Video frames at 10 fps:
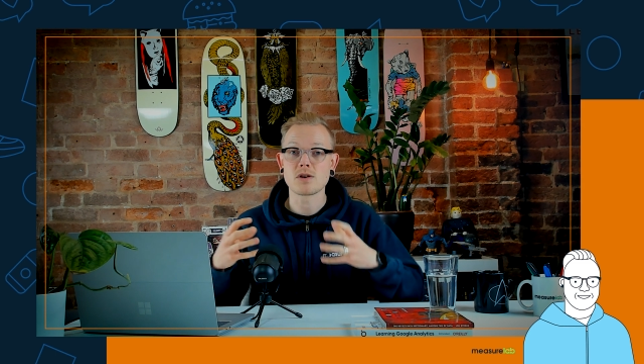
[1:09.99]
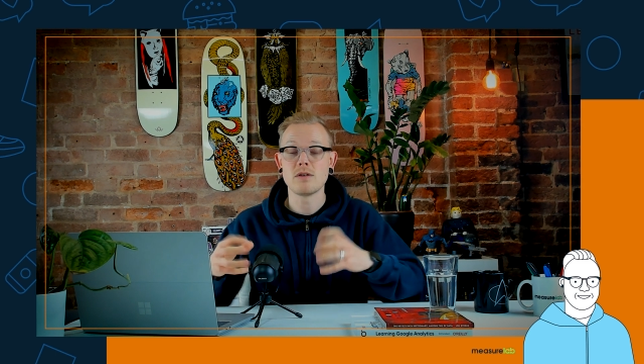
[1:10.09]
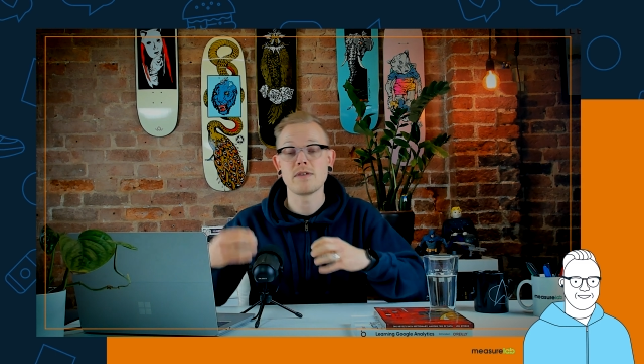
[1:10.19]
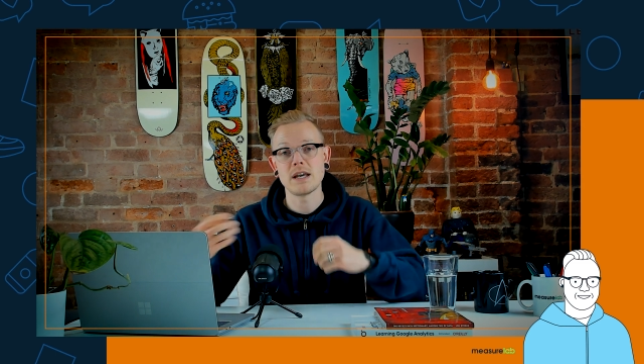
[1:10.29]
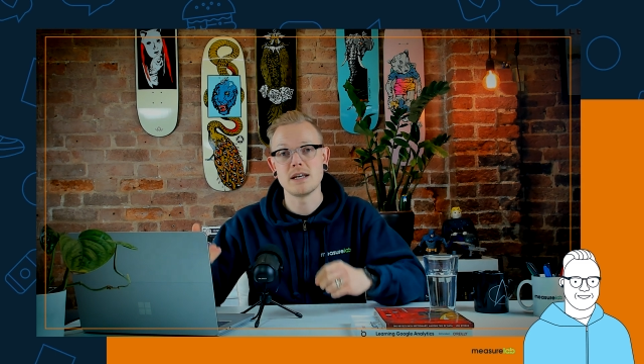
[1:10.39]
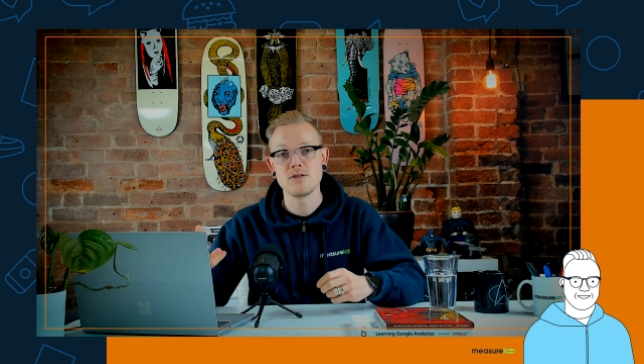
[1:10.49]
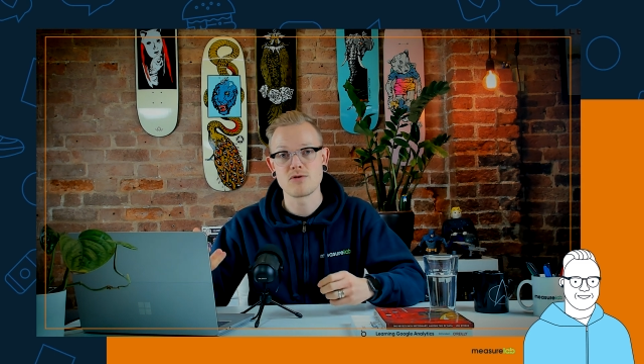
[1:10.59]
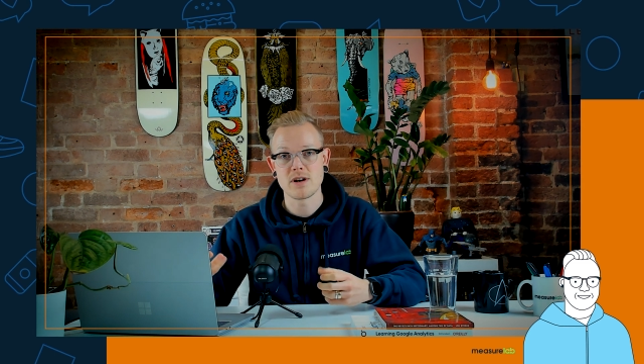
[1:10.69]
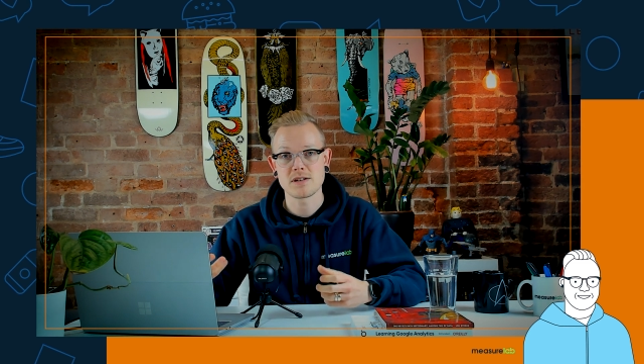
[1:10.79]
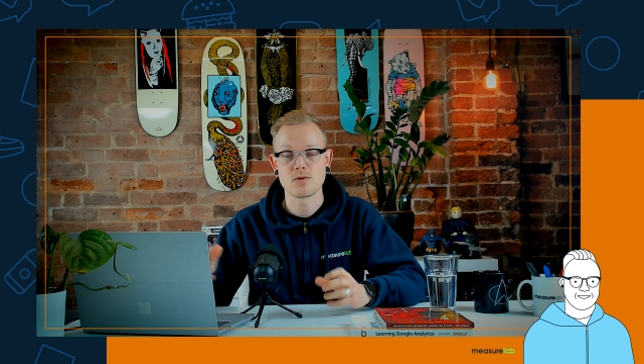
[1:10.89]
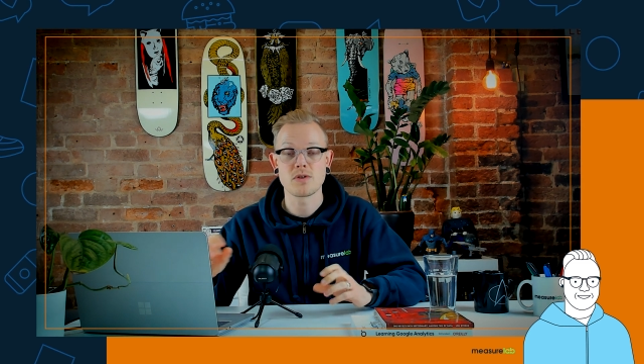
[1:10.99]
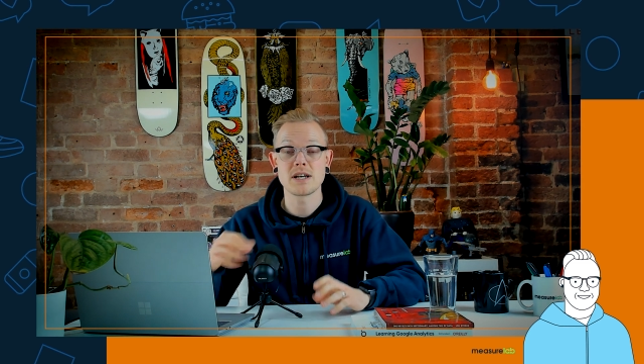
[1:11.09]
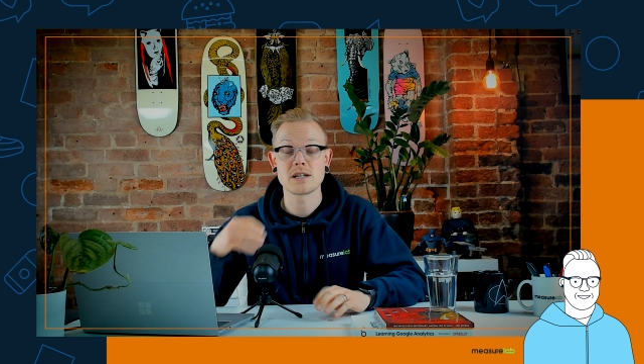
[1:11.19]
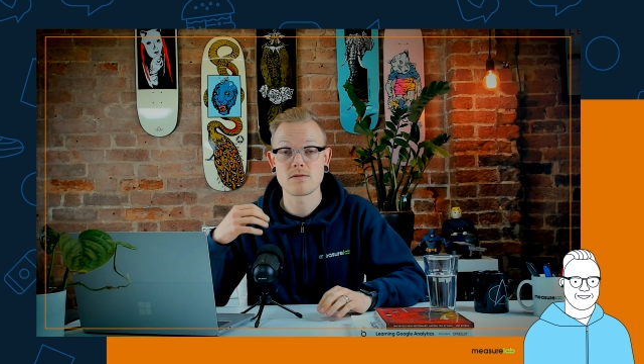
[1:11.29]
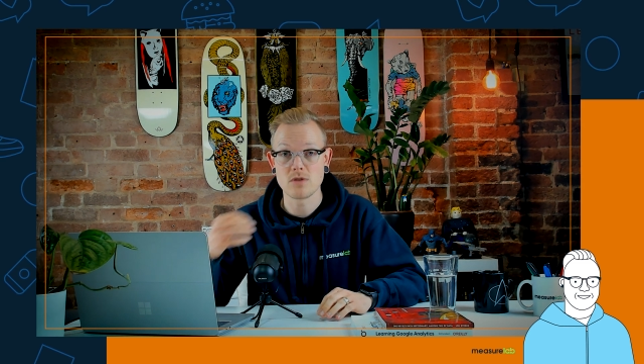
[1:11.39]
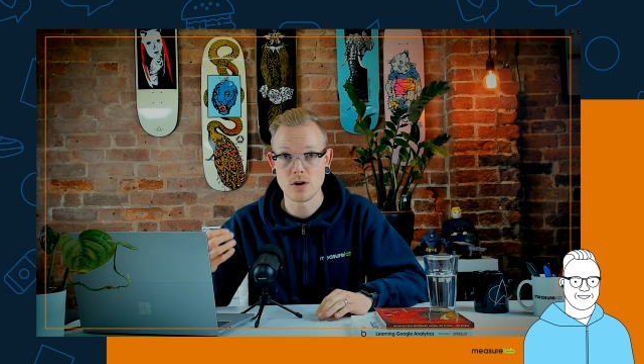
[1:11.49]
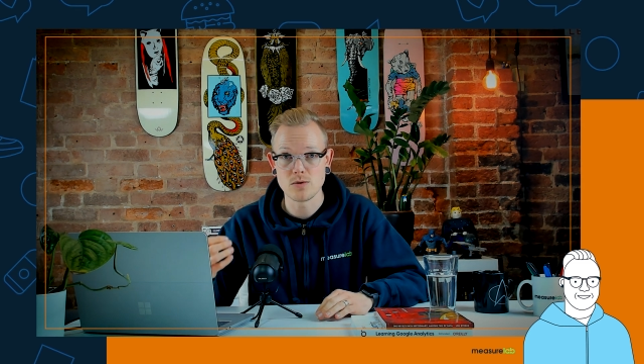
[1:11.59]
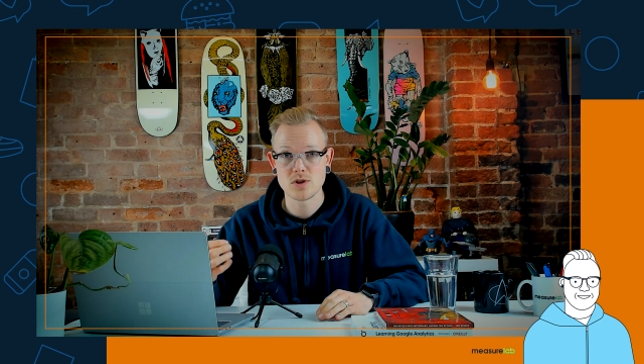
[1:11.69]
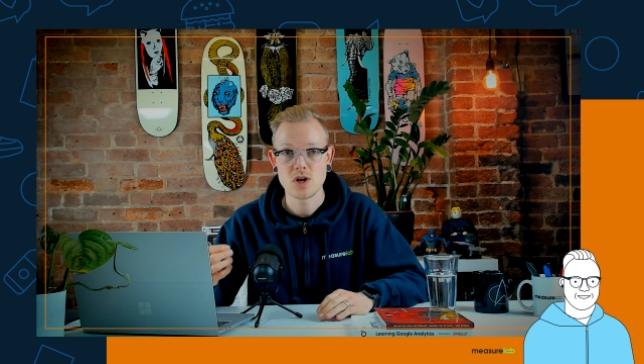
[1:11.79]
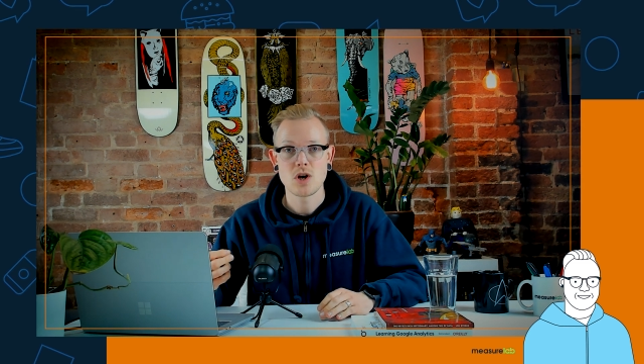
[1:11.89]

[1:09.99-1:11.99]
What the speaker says: of interest or things of note